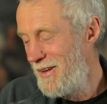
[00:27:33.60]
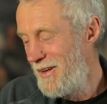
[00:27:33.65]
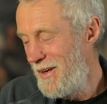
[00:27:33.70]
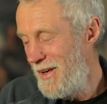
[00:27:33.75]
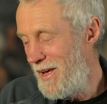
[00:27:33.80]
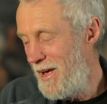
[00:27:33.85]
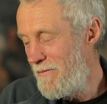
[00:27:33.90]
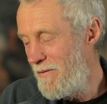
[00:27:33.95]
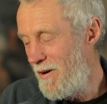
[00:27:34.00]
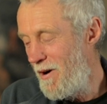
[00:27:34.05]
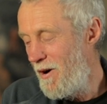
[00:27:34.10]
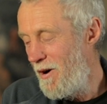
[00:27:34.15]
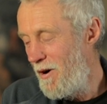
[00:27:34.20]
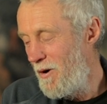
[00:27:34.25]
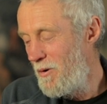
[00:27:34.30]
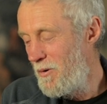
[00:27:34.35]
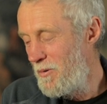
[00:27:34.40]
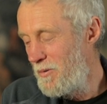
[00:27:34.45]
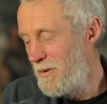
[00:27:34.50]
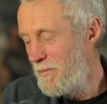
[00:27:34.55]
ever
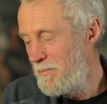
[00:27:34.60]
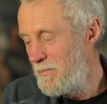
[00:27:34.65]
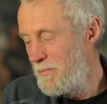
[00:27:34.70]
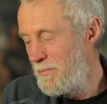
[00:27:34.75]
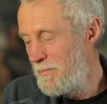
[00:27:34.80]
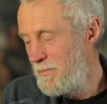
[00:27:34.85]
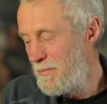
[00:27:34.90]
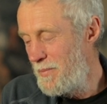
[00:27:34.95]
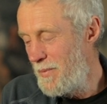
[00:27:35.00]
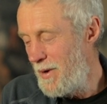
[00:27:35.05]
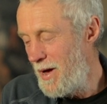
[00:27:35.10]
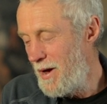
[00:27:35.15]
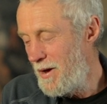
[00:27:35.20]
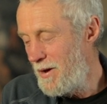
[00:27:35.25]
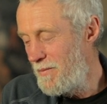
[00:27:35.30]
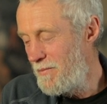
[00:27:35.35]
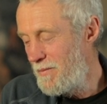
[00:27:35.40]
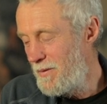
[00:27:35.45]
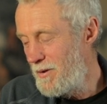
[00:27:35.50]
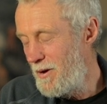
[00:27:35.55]
hold a
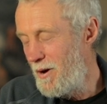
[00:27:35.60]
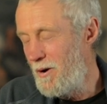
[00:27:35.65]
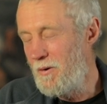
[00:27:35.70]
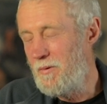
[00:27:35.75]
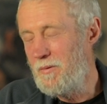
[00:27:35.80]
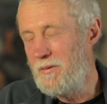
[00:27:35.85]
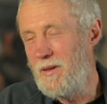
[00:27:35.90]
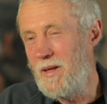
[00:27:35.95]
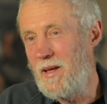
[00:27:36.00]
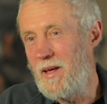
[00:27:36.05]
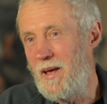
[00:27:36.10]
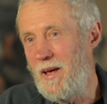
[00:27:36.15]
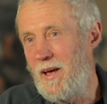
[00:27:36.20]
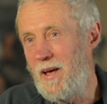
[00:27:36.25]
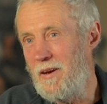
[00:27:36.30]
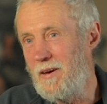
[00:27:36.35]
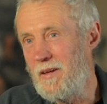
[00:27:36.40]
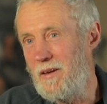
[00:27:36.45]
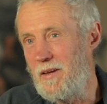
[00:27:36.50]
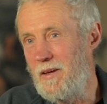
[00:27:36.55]
hunk of gold in their
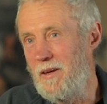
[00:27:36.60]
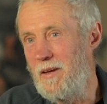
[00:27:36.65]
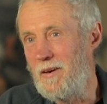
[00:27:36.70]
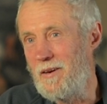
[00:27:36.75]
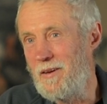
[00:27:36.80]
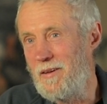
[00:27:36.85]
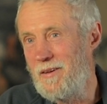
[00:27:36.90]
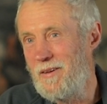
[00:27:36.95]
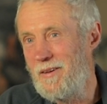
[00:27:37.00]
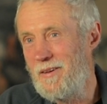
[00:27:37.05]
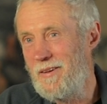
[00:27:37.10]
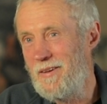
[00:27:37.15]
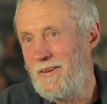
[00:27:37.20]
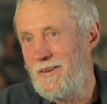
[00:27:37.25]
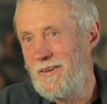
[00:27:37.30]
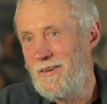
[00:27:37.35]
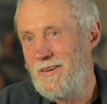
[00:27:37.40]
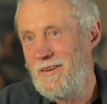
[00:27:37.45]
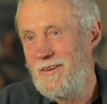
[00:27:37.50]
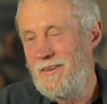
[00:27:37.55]
hand again.
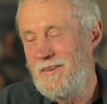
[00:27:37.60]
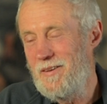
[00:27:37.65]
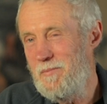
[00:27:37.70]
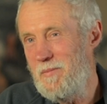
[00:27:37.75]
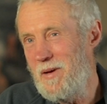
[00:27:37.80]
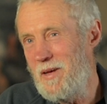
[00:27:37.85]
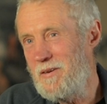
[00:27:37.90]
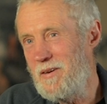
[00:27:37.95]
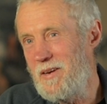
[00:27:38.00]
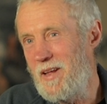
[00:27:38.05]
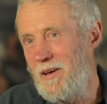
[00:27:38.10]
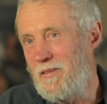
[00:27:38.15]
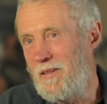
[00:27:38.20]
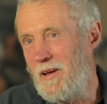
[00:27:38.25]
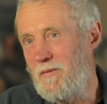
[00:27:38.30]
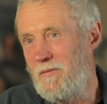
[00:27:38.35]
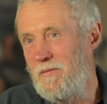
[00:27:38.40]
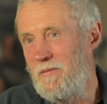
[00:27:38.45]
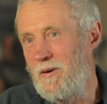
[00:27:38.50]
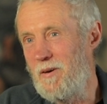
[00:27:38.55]
So imagine how
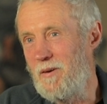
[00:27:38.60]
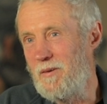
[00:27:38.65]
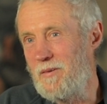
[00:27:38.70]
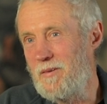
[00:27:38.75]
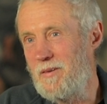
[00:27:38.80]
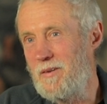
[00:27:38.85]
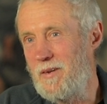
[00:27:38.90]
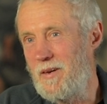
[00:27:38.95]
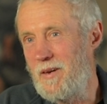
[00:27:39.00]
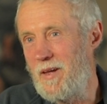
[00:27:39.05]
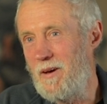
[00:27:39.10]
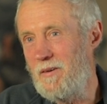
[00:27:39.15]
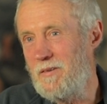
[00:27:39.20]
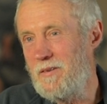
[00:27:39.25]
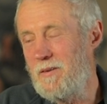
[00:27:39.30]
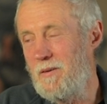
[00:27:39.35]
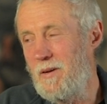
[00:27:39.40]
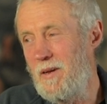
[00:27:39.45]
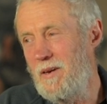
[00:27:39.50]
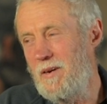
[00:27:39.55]
they felt,
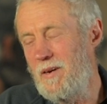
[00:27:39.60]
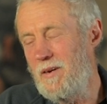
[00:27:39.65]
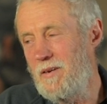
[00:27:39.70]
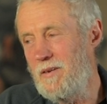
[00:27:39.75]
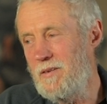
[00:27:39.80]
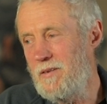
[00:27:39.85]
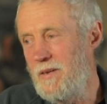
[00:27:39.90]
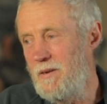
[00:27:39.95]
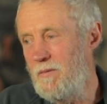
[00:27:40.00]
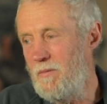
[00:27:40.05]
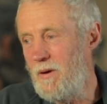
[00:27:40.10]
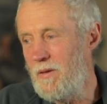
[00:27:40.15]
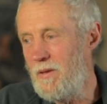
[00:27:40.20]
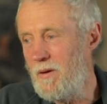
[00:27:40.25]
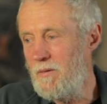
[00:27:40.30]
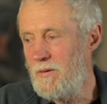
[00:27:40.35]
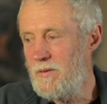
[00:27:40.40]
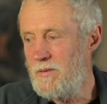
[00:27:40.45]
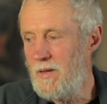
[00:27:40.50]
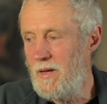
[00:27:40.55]
and you can see why they
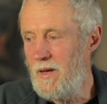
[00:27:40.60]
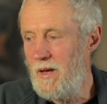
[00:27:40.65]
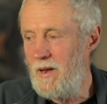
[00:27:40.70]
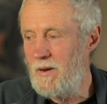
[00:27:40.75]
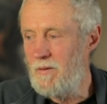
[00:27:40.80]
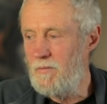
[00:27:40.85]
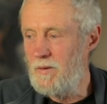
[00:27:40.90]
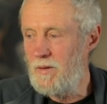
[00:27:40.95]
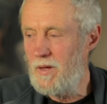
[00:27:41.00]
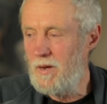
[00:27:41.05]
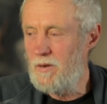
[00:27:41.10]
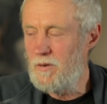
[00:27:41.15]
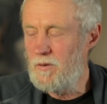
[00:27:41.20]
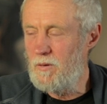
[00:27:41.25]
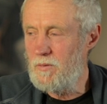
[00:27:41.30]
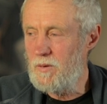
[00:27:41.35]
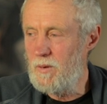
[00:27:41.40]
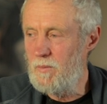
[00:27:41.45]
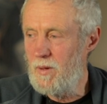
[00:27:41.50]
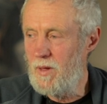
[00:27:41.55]
were sad. And when they
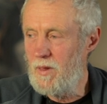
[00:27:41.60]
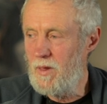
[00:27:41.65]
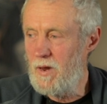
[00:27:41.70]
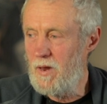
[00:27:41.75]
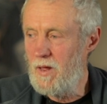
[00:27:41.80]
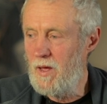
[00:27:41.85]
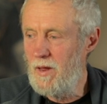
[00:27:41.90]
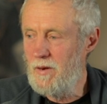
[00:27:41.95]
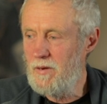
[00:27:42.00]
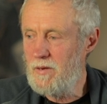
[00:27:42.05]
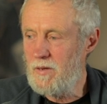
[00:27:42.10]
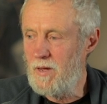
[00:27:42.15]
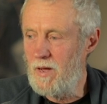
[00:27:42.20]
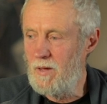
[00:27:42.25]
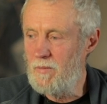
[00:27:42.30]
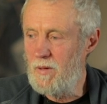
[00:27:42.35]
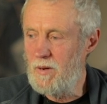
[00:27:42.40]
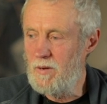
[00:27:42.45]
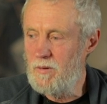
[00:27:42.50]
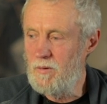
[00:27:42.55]
talked about the
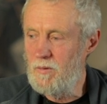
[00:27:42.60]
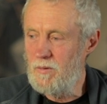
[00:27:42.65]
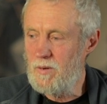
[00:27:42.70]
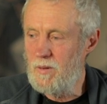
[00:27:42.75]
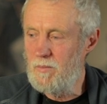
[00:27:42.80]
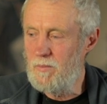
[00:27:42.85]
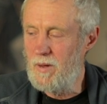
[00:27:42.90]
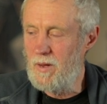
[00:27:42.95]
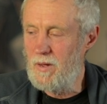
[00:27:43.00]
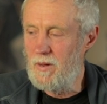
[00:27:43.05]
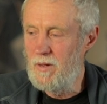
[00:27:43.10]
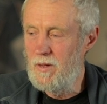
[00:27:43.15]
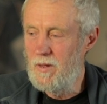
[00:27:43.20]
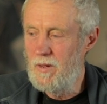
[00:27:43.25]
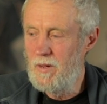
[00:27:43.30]
landscape, they talked about